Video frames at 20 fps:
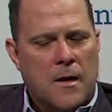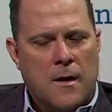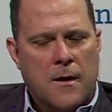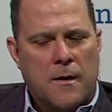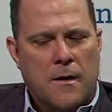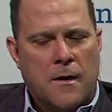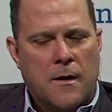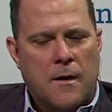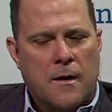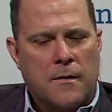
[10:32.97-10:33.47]

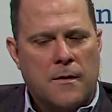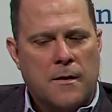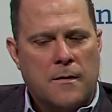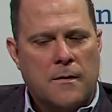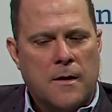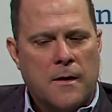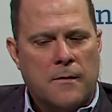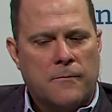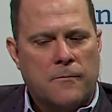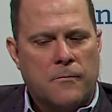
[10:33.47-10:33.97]
And I think
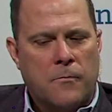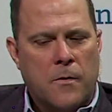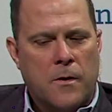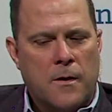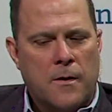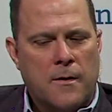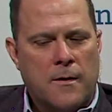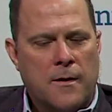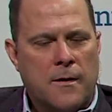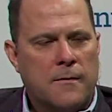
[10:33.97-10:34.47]
that's one
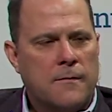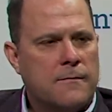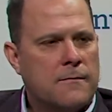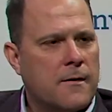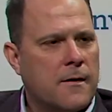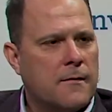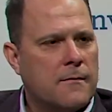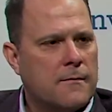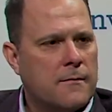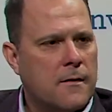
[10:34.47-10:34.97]
of the
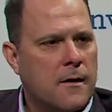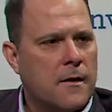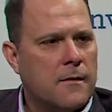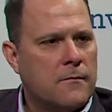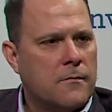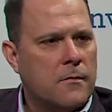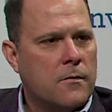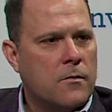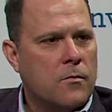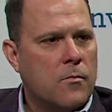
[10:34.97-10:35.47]
insights that I
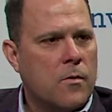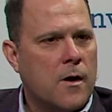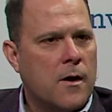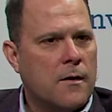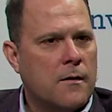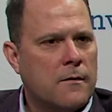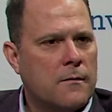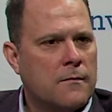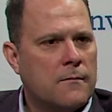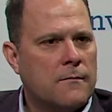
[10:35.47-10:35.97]
took away
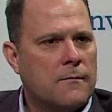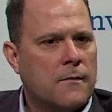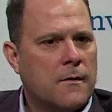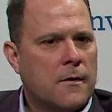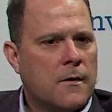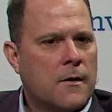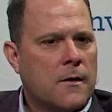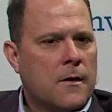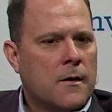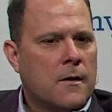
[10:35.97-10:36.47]
is
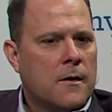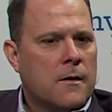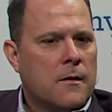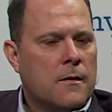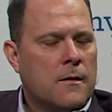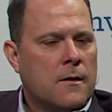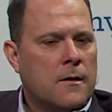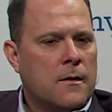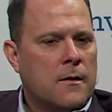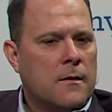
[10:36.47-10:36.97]

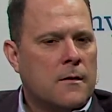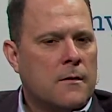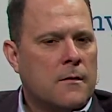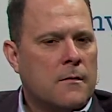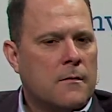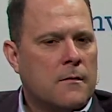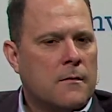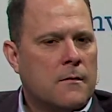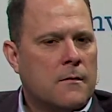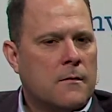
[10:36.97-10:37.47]
the
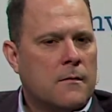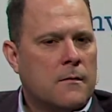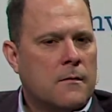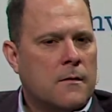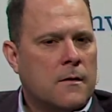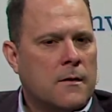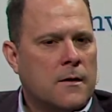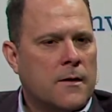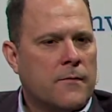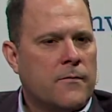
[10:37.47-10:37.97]

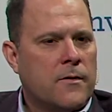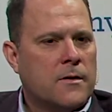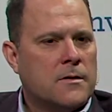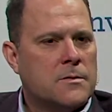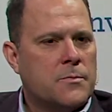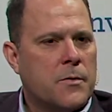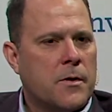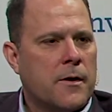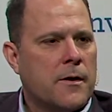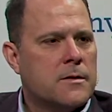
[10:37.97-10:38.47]
lived
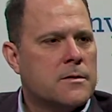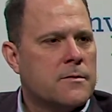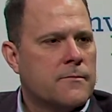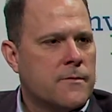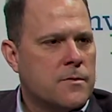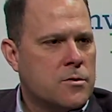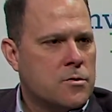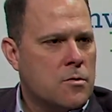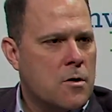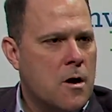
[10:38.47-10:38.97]
experience of
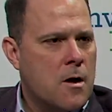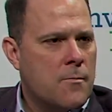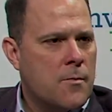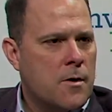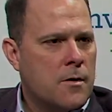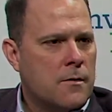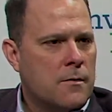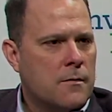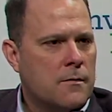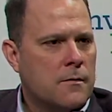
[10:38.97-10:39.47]
the trauma.
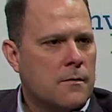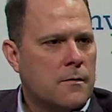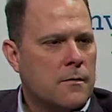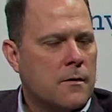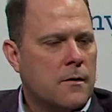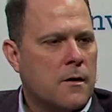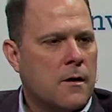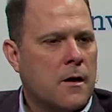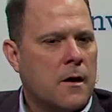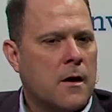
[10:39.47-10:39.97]

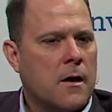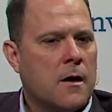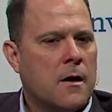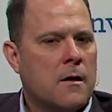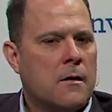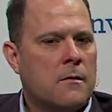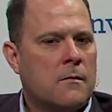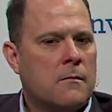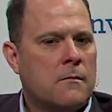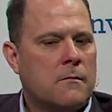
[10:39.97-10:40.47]

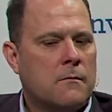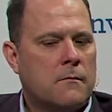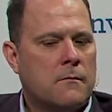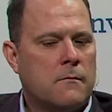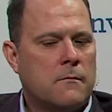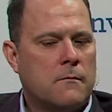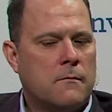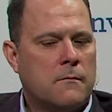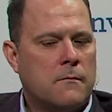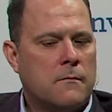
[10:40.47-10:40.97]
And
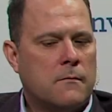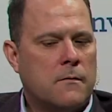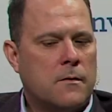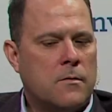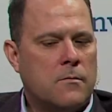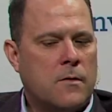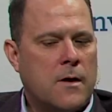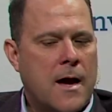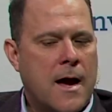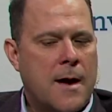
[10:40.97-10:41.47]

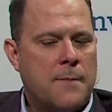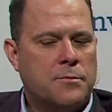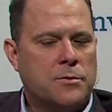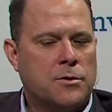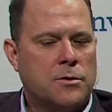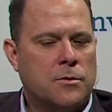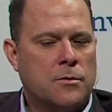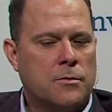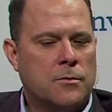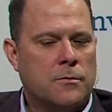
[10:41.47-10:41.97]
you
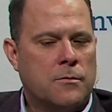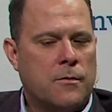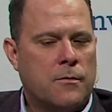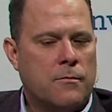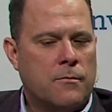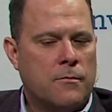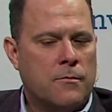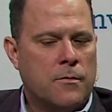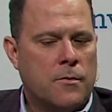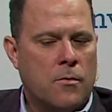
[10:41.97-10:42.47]
captured
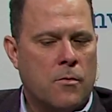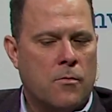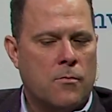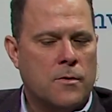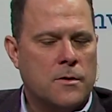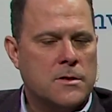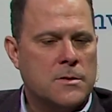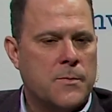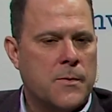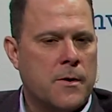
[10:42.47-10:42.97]
through your own
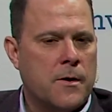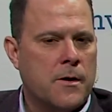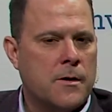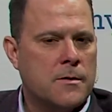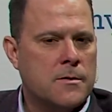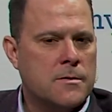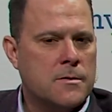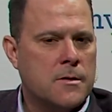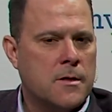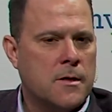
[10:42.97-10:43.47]

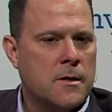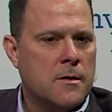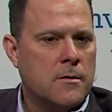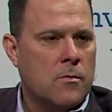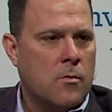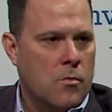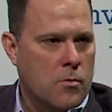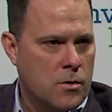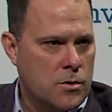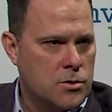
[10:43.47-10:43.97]
experience the
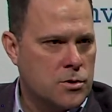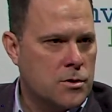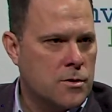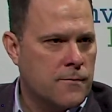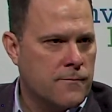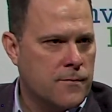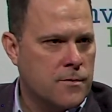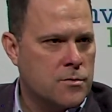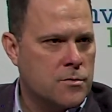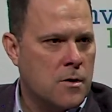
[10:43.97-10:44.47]
origin
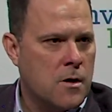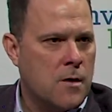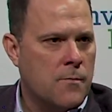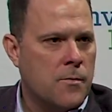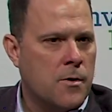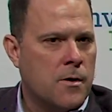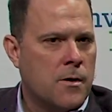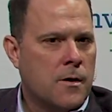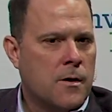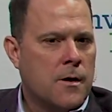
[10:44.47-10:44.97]
of the
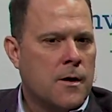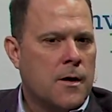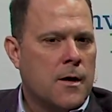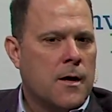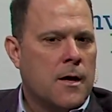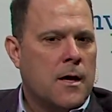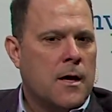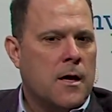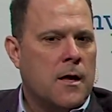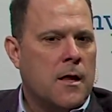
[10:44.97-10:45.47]
trauma
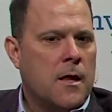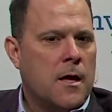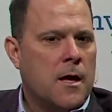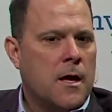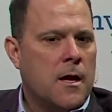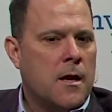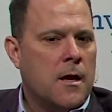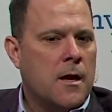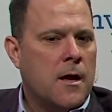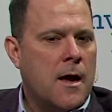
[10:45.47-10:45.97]
and
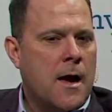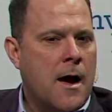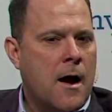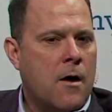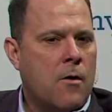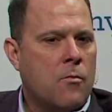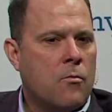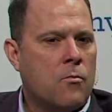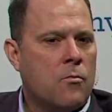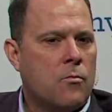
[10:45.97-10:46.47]
then
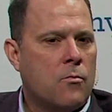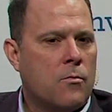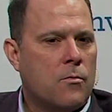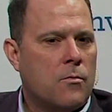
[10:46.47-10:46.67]
how